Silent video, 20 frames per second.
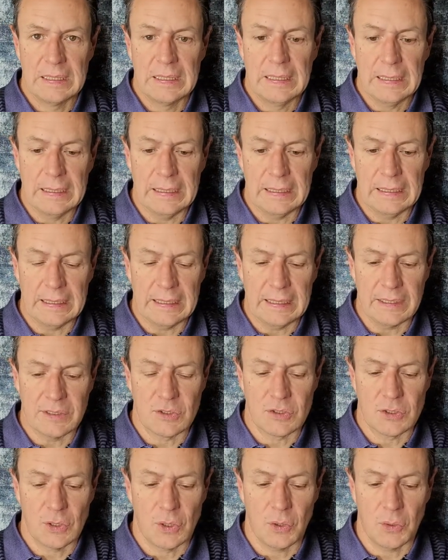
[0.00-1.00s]
Uh, and
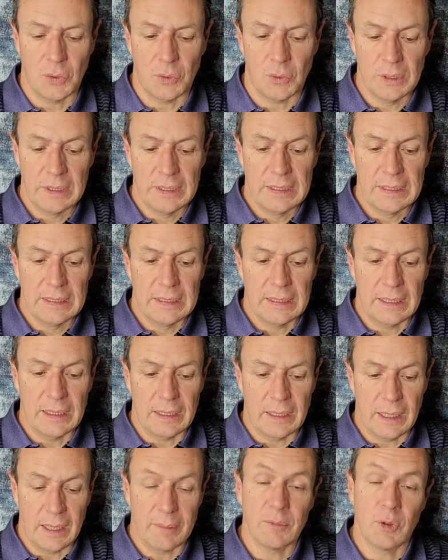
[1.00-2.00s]
so
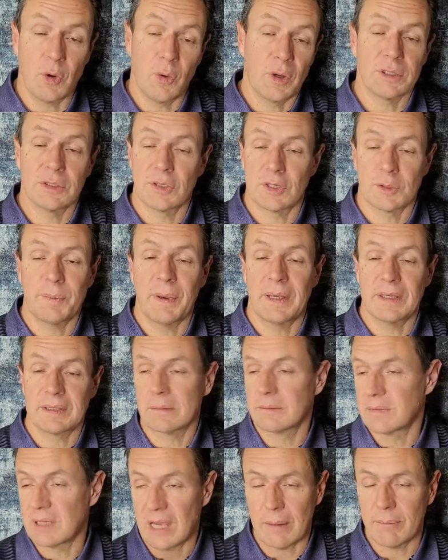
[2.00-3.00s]
uh, I'm going to spend
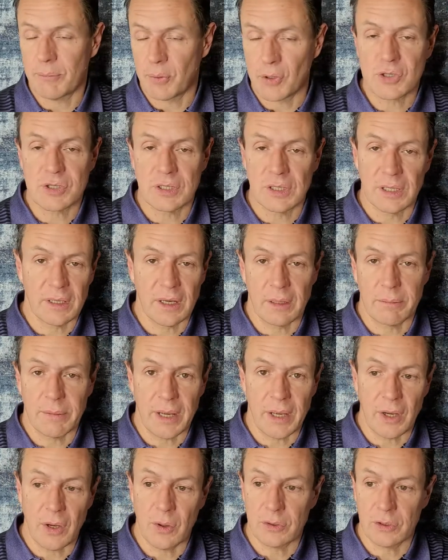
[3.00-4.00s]
some time personally on
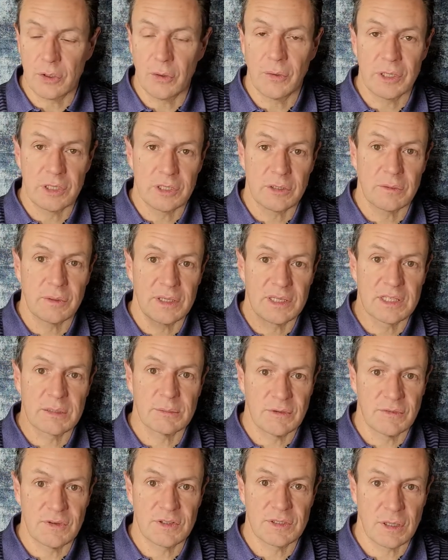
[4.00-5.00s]
my own going to read some
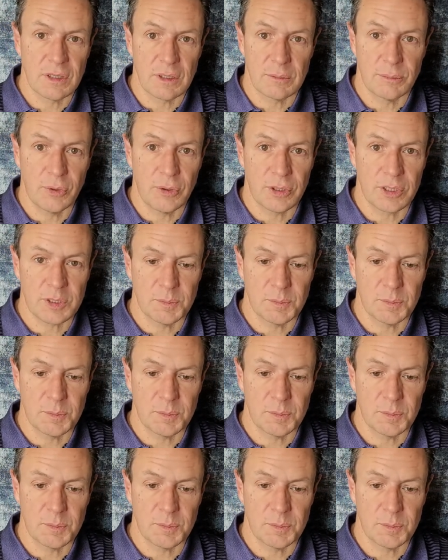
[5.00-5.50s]
of his other books.